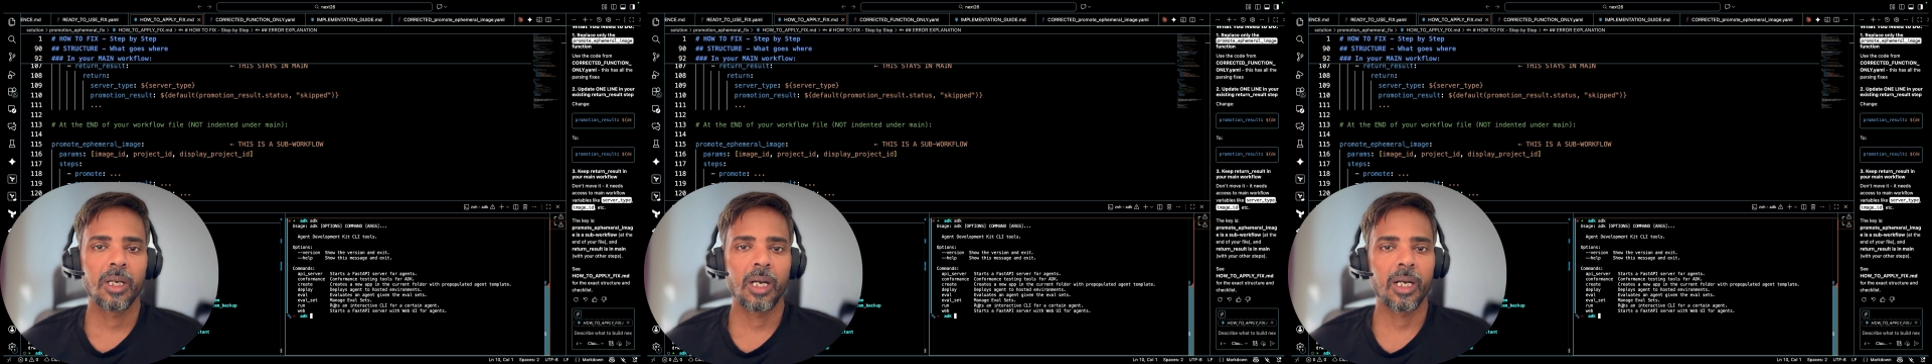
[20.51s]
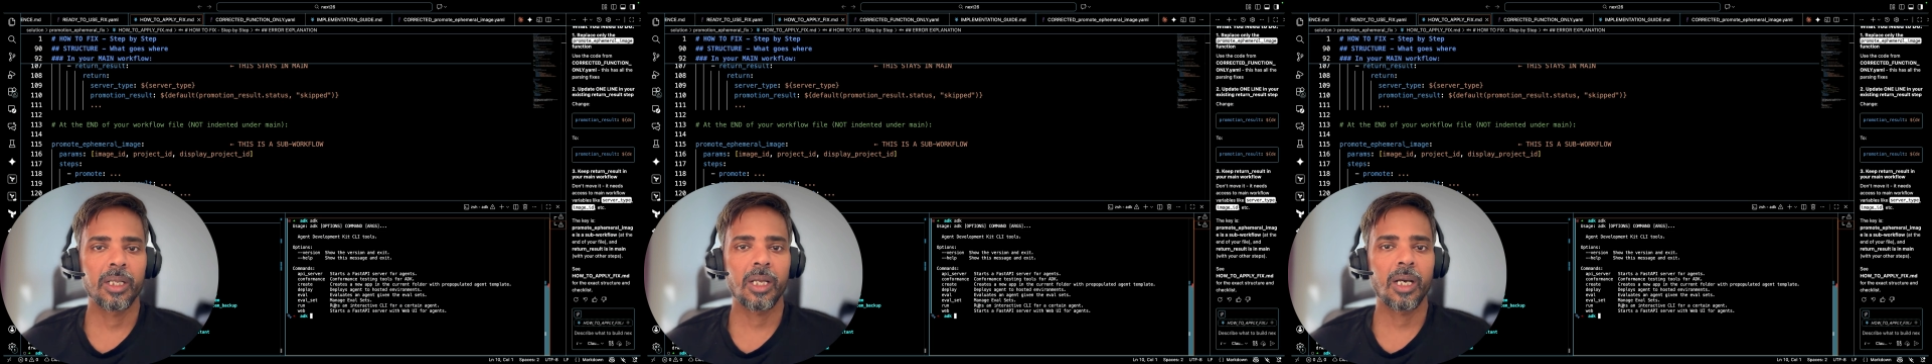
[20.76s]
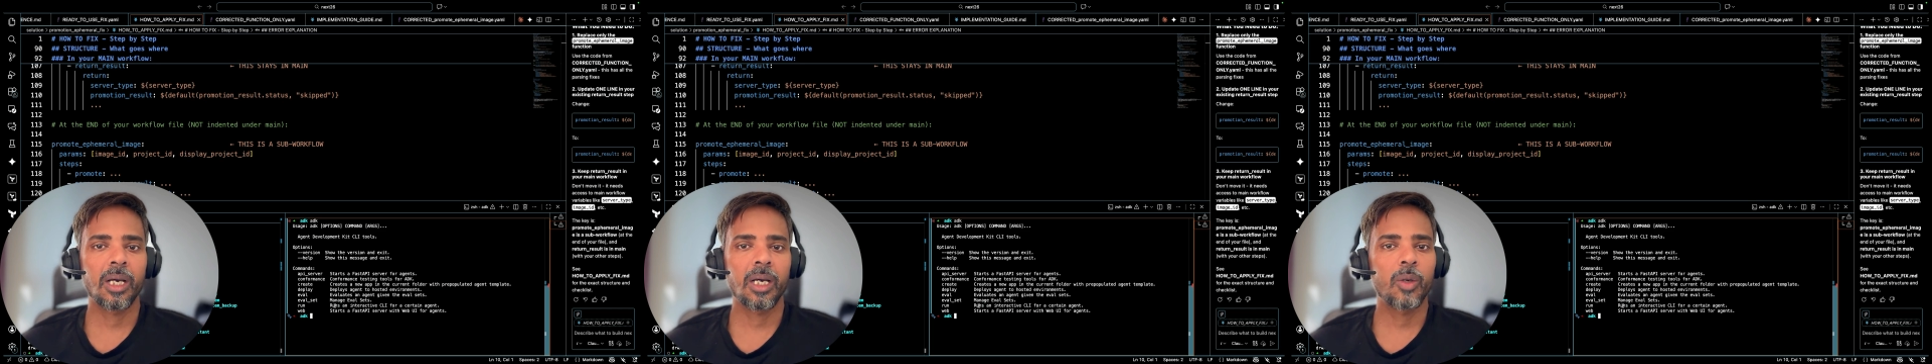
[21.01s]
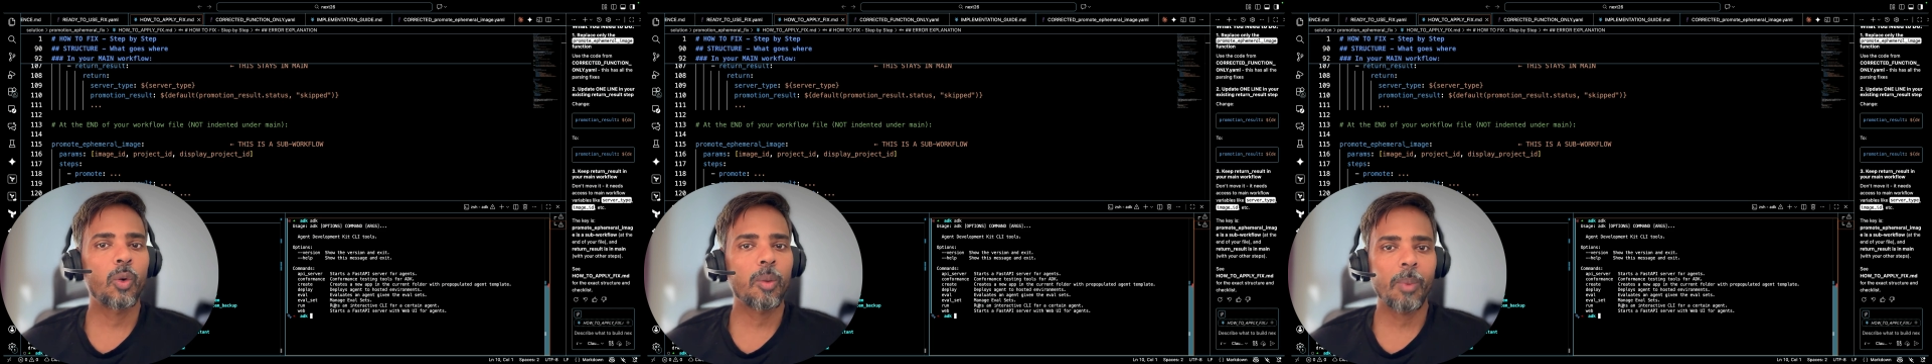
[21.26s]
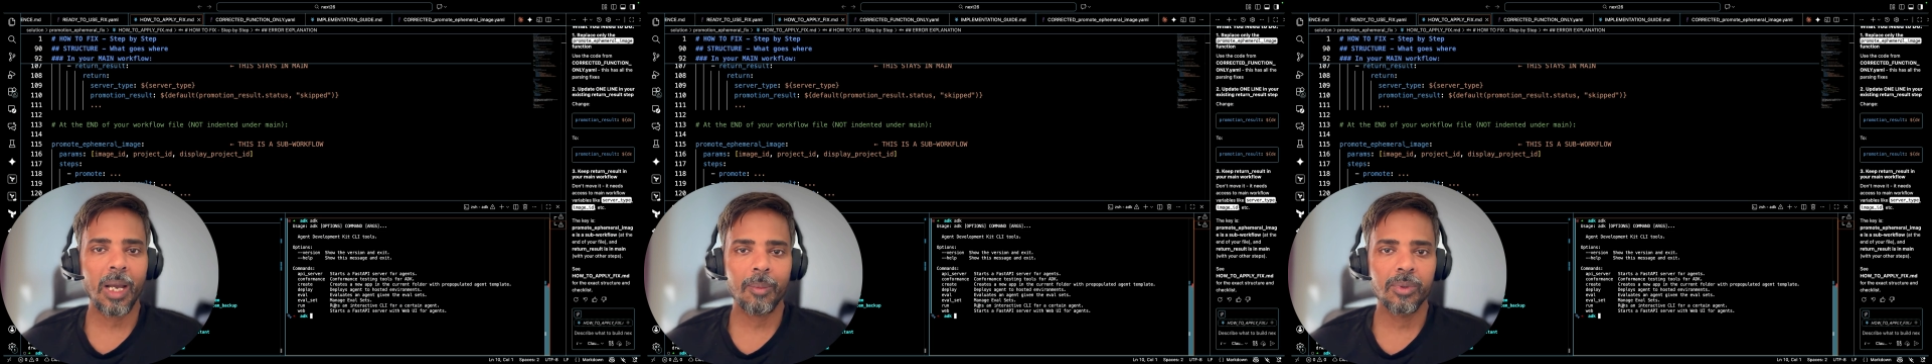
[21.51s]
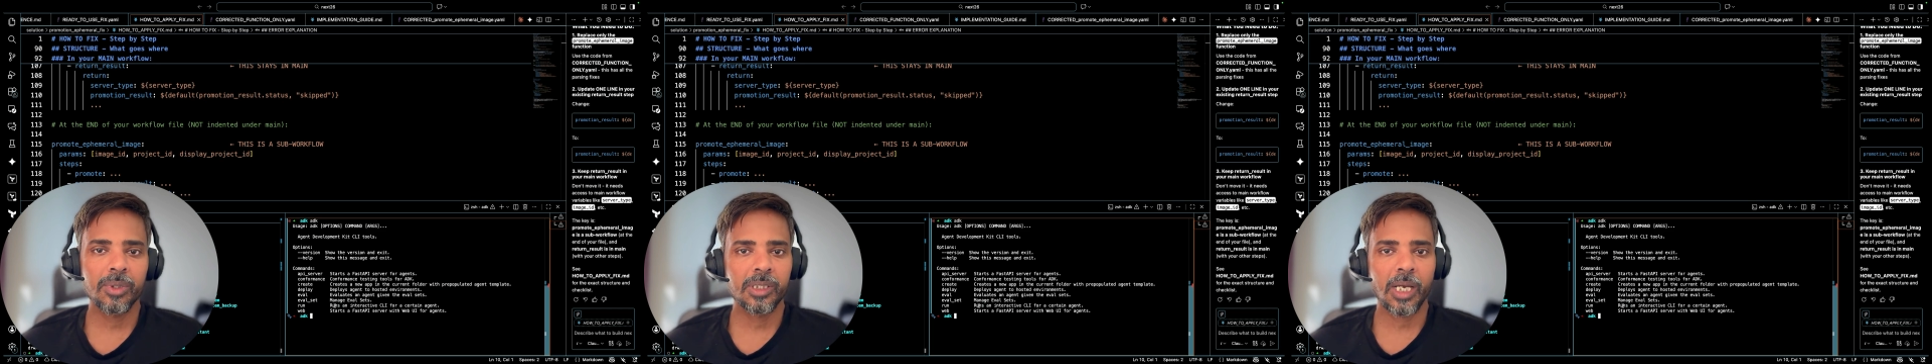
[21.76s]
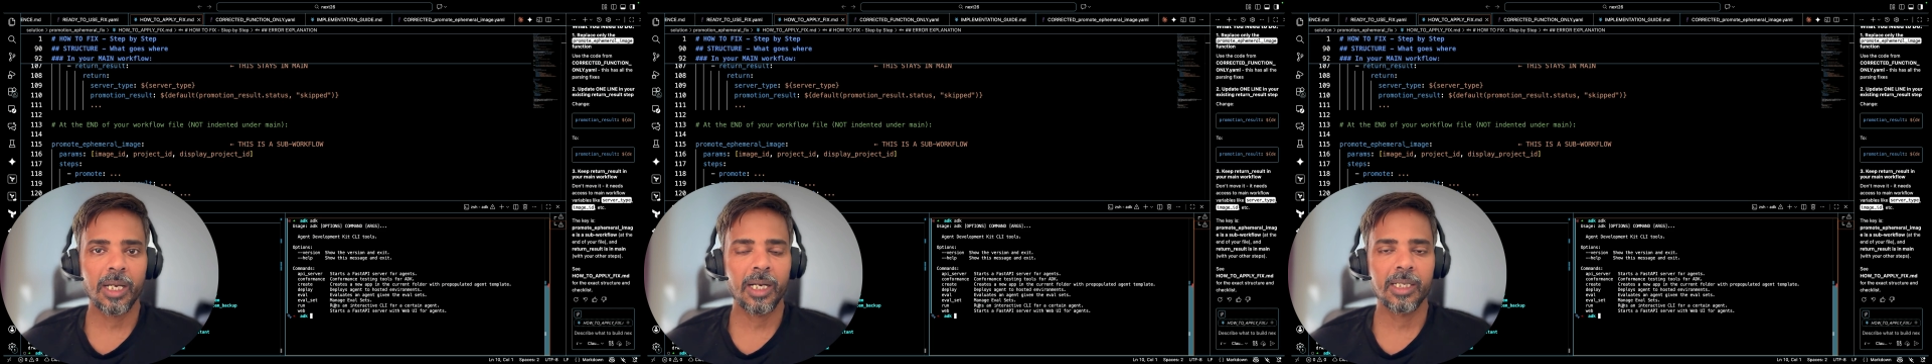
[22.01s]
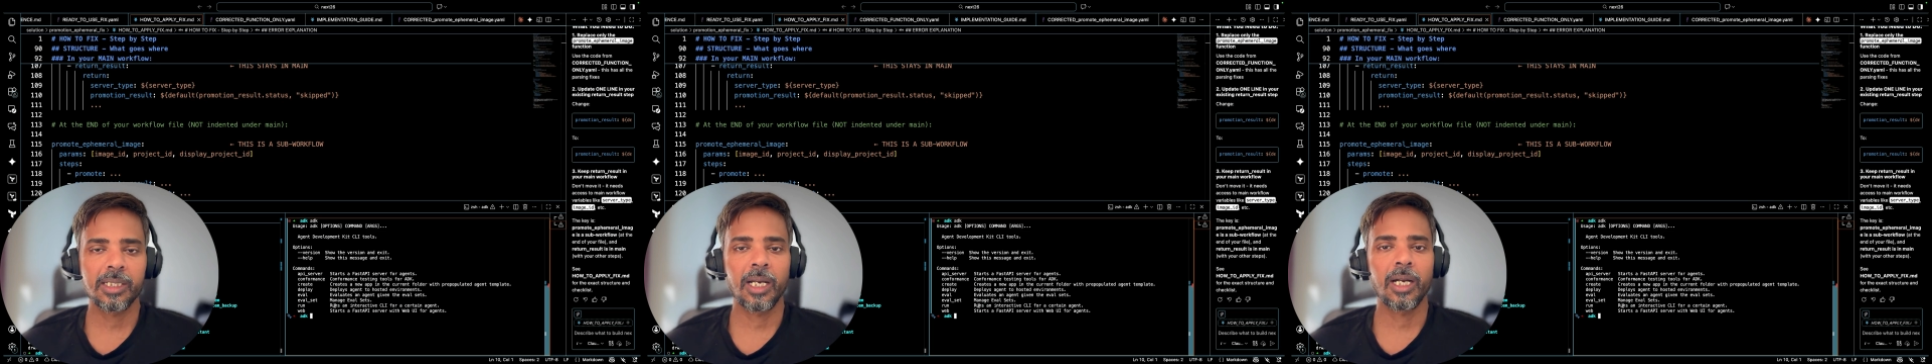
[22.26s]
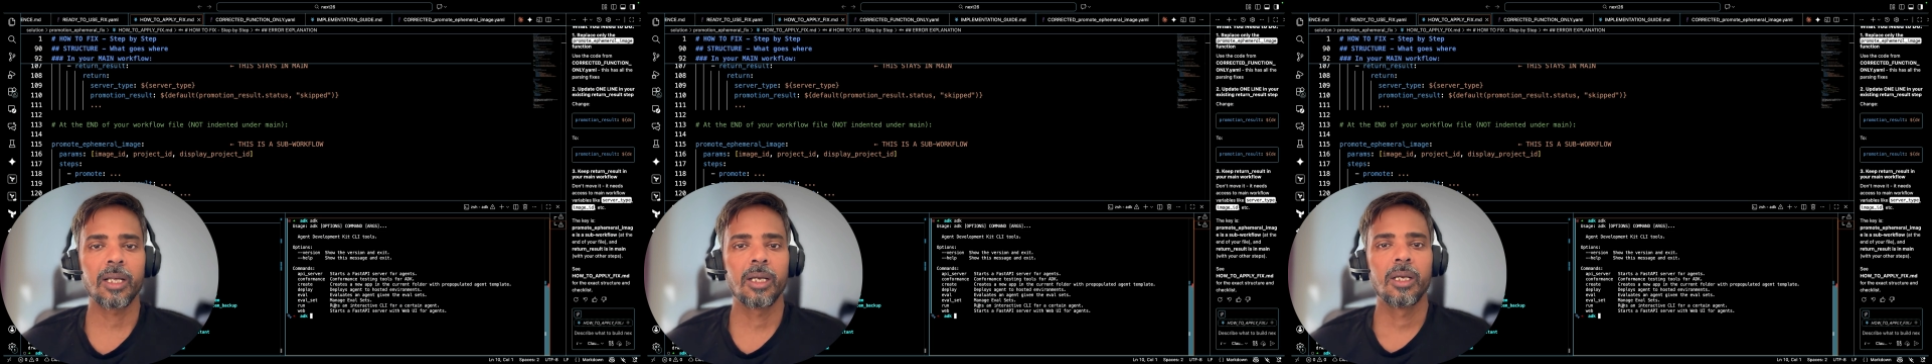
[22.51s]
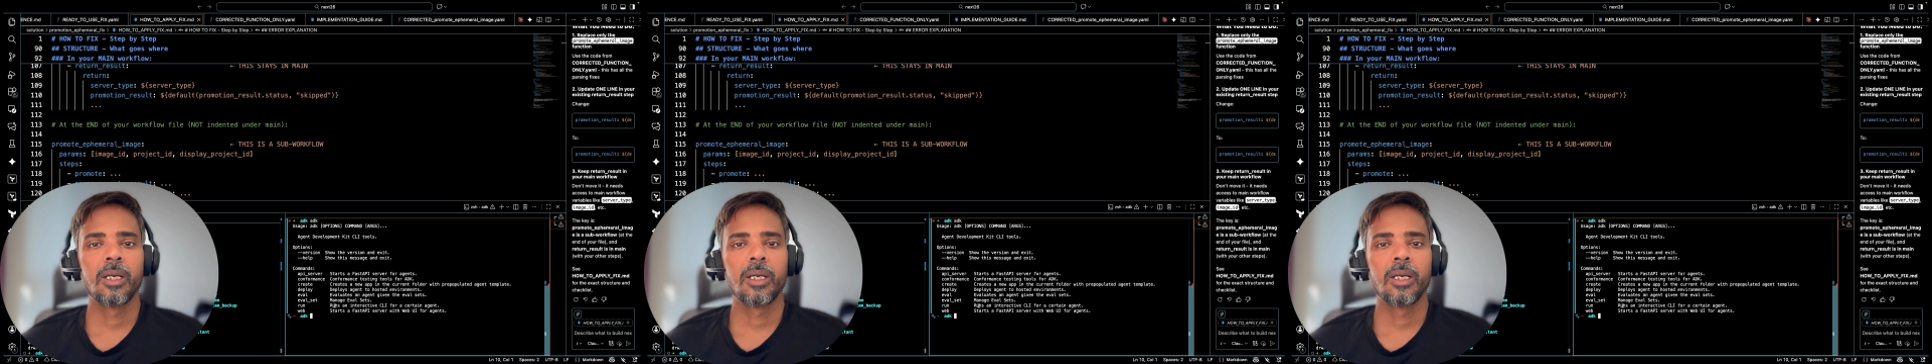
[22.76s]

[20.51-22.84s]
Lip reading: and the roadmap which I had shared.